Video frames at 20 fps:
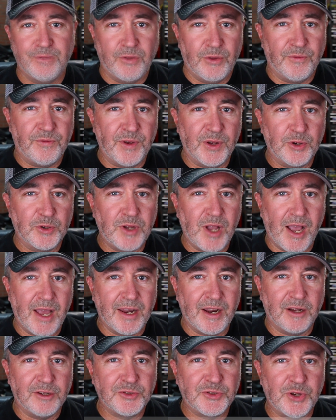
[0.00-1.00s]
The field
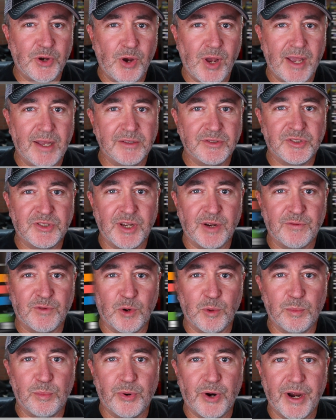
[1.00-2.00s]
guide also has
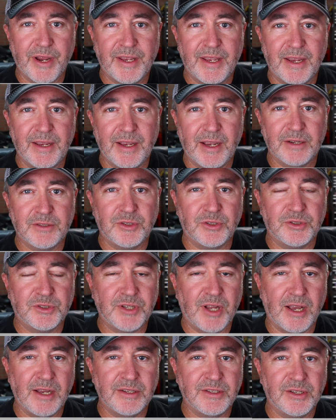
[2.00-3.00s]
several braking
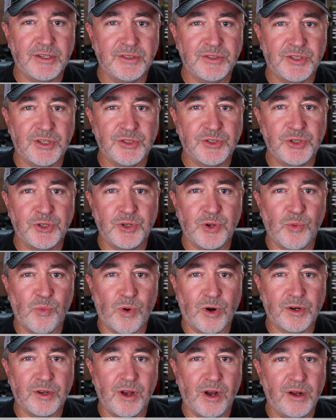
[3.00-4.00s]
exercises that you can
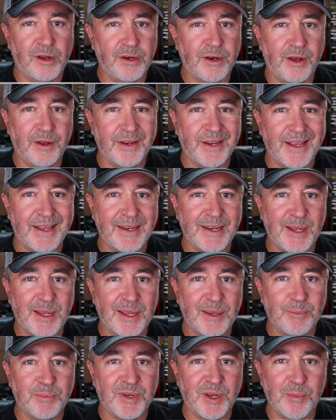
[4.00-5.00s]
work on
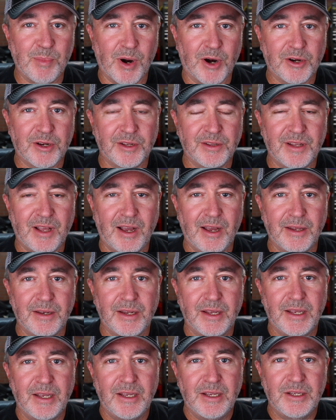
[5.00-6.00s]
any empty parking lot.
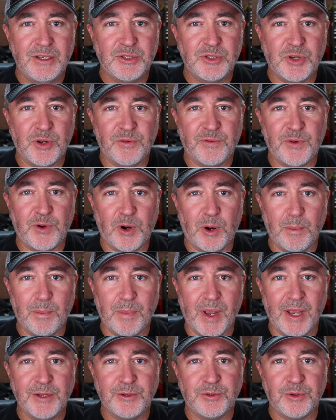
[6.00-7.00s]
So if you're a
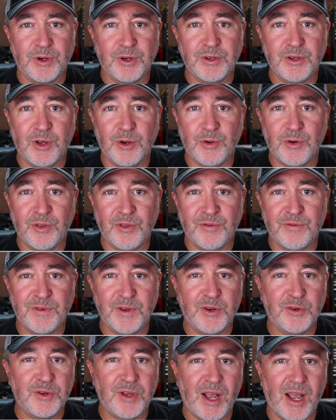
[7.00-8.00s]
patron, go to the
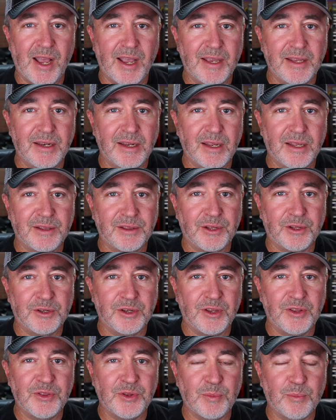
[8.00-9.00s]
field guide and
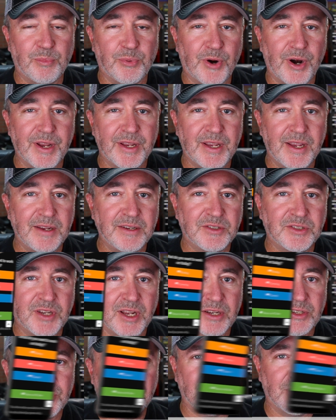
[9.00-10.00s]
look in the braking
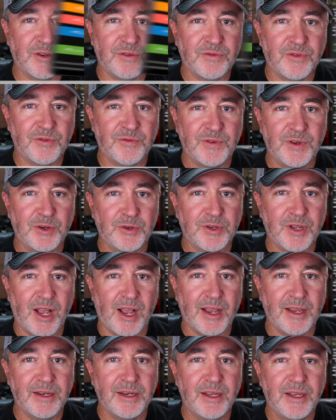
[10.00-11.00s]
section of the field
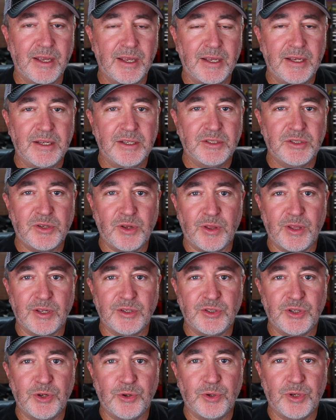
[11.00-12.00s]
guide so
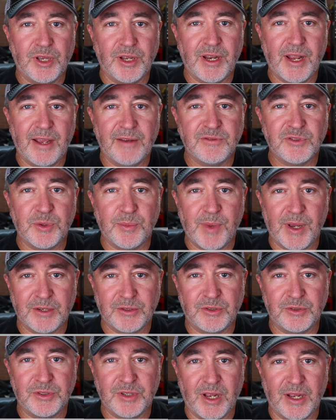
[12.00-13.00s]
that you can have some
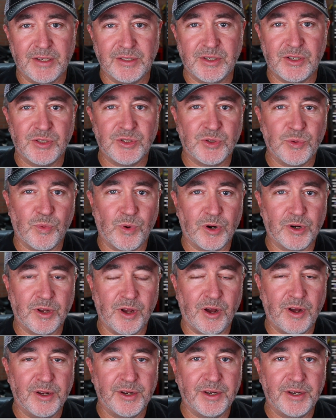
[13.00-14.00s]
exercises to work
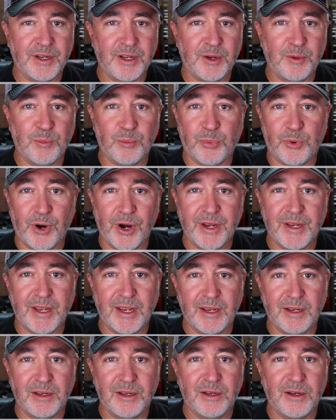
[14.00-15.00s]
on and
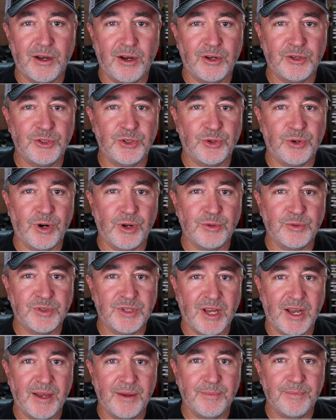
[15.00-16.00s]
braking on your own
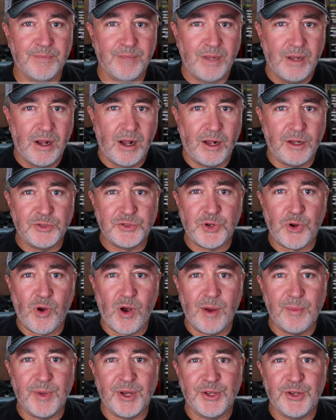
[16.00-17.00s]
time. Also,
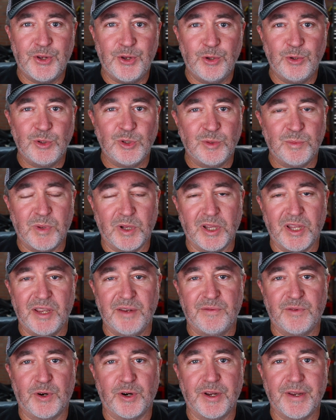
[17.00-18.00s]
I'm a huge
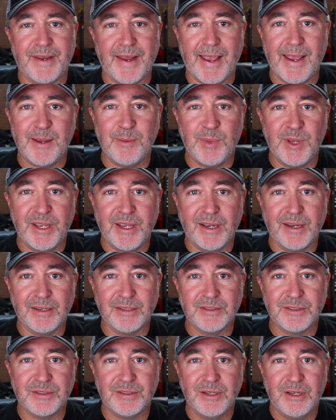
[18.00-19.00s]
believer in
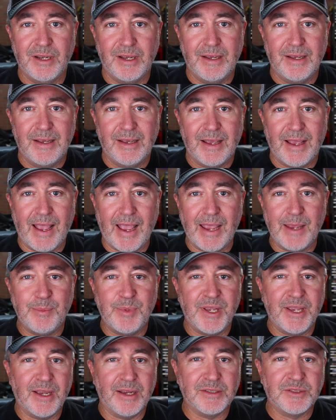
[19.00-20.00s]
ABS.
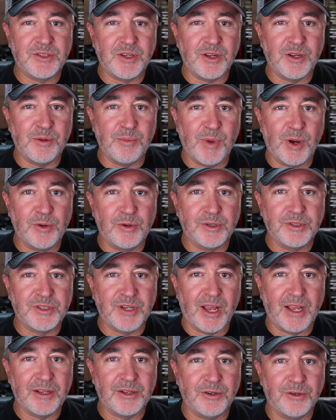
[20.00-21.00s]
ABS on a
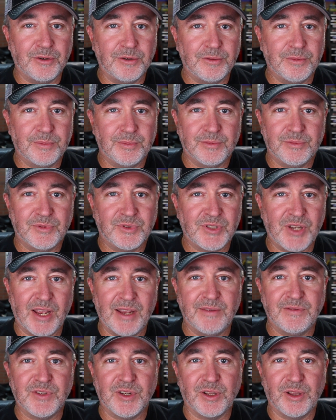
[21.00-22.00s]
motorcycle
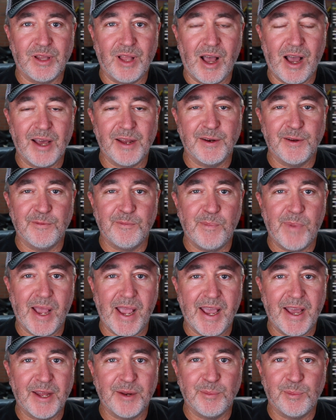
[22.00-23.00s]
saves a lot of
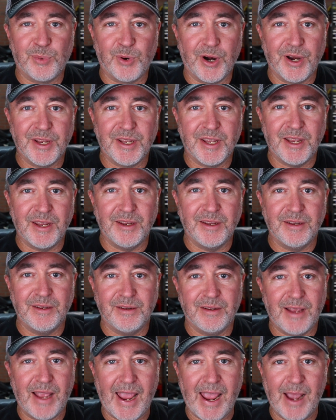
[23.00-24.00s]
bad braking
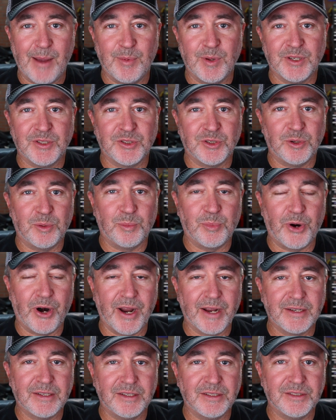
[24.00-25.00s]
habits or
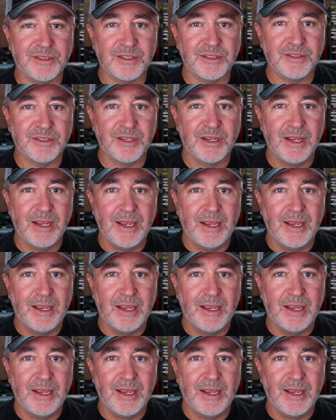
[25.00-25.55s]
practices.